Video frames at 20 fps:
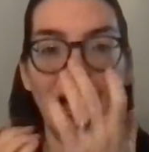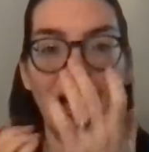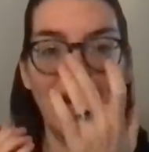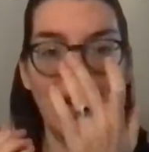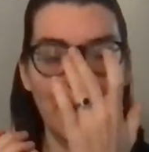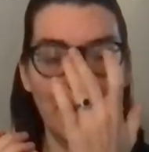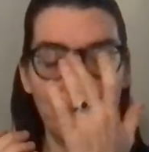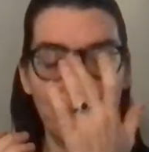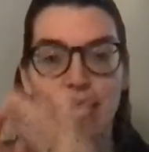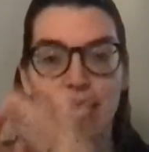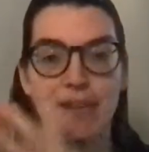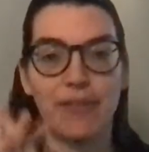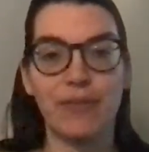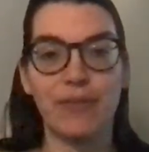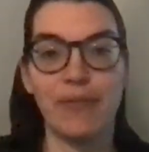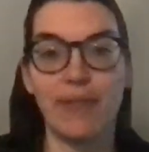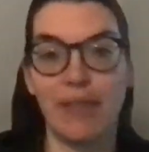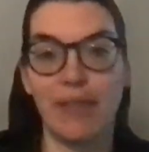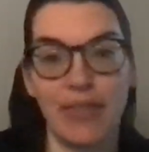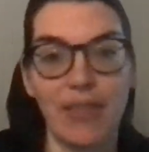if
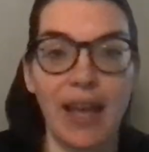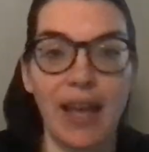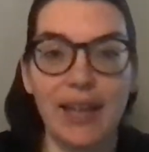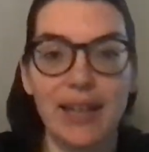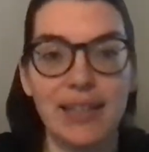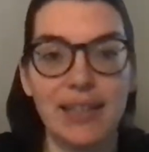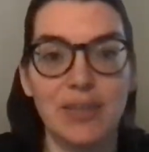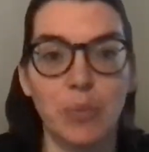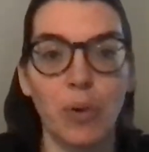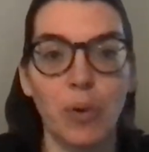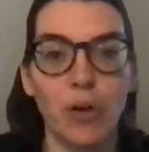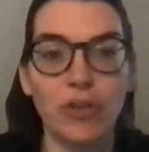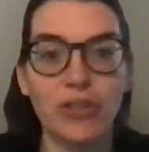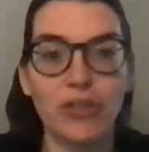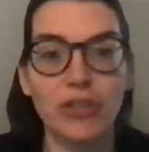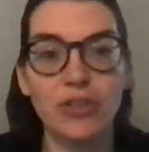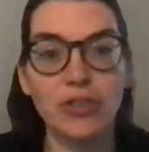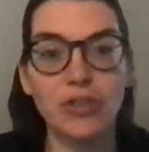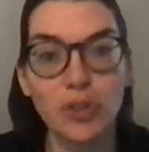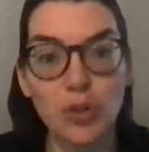that is what
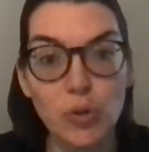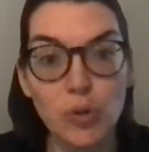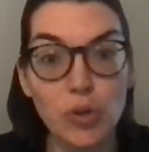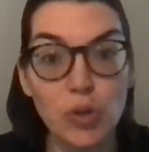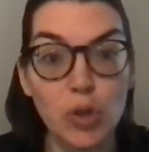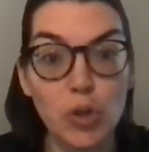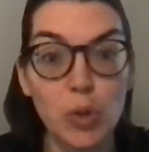suits